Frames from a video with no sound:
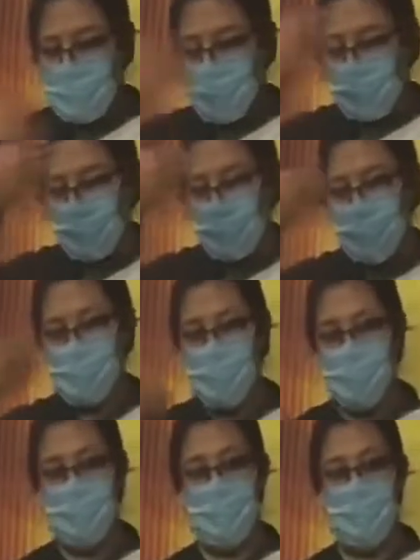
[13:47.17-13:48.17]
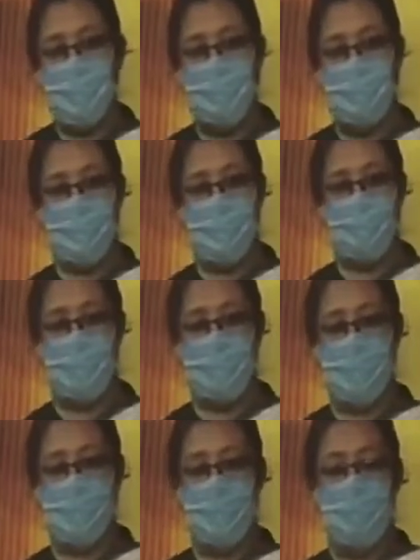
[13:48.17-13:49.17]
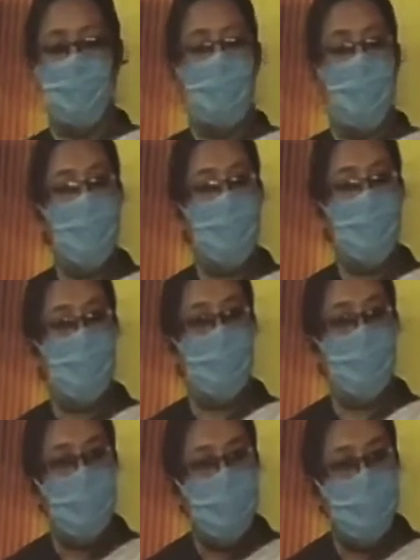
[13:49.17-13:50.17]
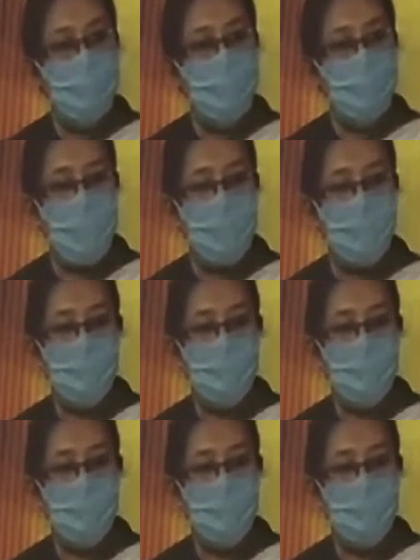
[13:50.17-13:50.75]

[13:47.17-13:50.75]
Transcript: and you have jotted down the steps. And your proposal is done.